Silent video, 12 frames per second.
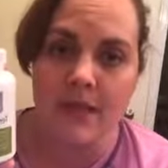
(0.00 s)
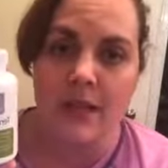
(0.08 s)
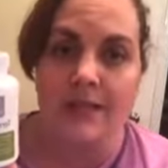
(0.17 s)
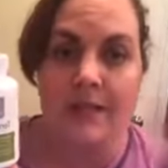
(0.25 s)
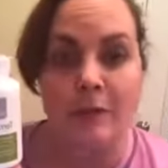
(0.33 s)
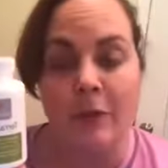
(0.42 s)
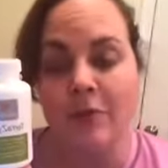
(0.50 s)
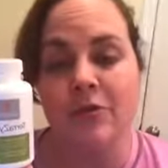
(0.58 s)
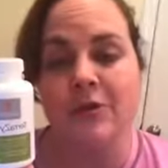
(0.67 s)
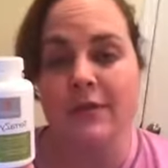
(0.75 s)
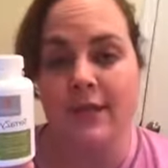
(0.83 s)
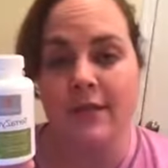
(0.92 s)
Some people
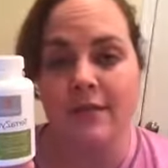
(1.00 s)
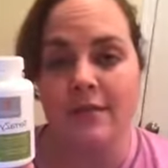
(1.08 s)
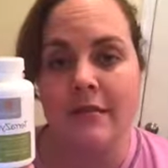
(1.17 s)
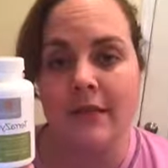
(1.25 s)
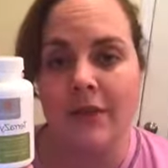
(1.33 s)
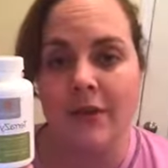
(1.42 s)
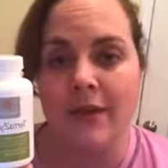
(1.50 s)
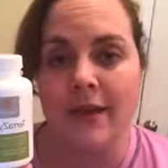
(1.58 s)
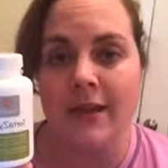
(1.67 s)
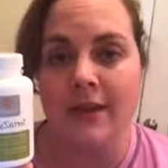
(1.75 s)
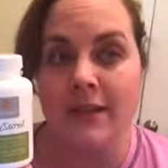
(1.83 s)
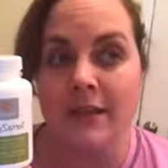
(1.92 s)
just take this in the
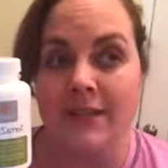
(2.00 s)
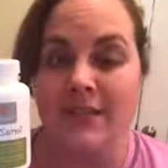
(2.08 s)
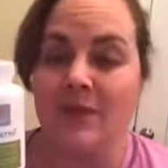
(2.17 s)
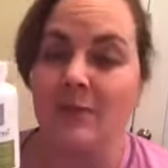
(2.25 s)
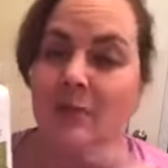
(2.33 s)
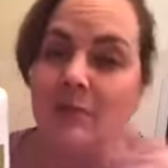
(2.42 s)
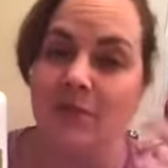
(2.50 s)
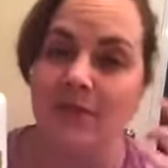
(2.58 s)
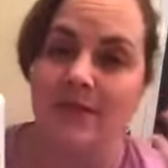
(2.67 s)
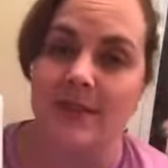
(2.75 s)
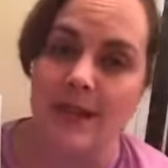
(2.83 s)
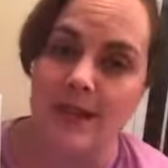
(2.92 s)
30-day cleanse. Some people
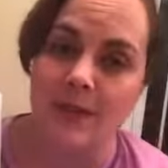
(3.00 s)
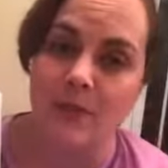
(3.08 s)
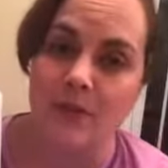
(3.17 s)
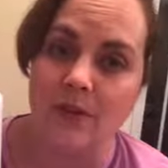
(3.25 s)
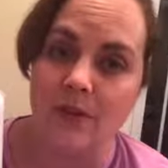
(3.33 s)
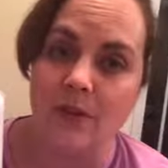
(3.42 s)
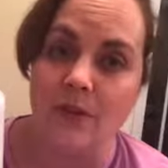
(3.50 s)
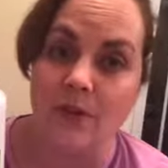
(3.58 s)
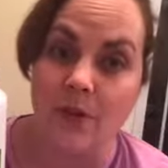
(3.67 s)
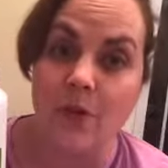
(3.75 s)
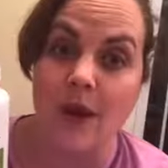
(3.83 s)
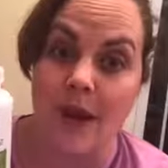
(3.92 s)
just take it when they're
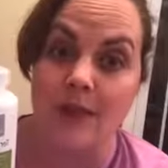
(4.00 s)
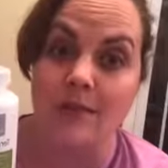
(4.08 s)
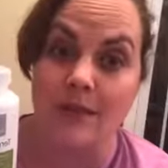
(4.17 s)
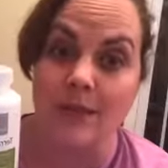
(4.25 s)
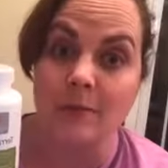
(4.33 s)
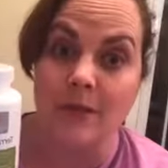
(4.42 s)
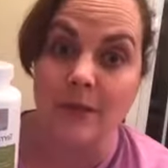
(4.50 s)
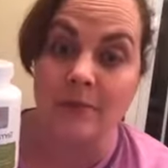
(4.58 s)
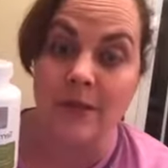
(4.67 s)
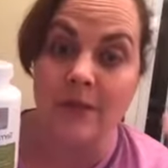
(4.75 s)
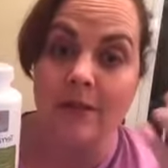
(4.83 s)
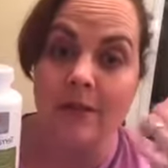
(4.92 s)
going out to eat a big
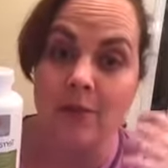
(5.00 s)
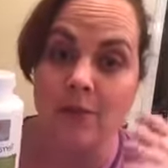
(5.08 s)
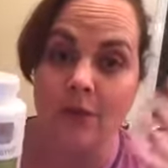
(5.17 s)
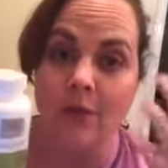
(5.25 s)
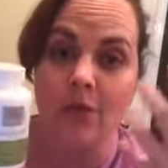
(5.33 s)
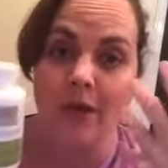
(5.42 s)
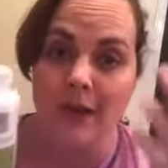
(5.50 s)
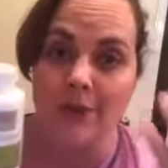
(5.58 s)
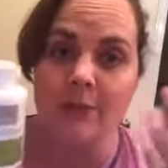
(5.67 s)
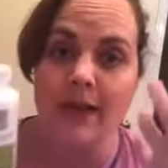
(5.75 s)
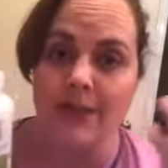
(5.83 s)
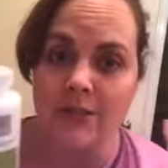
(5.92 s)
meal and they really want
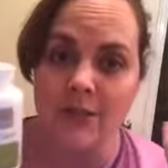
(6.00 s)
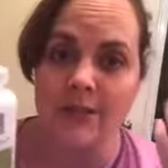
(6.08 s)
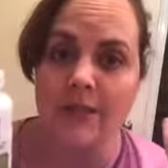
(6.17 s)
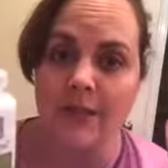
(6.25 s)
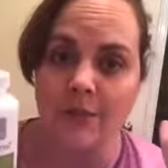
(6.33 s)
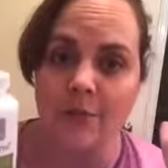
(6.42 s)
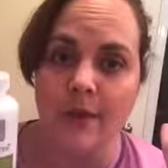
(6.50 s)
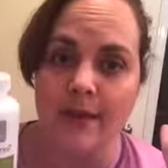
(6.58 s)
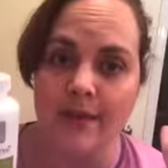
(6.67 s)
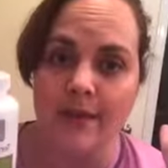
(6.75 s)
help digesting and breaking